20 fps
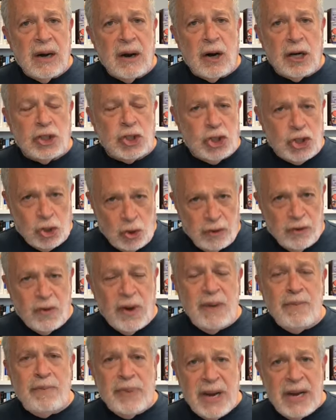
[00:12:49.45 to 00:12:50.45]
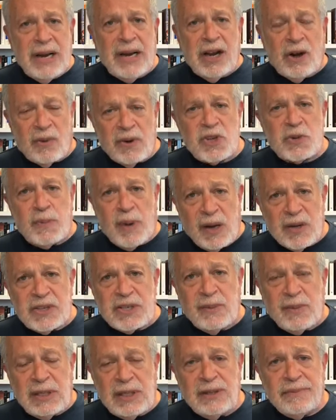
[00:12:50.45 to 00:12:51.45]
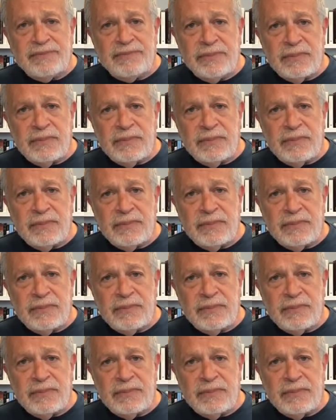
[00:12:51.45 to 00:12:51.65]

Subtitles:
Are children being irresponsible?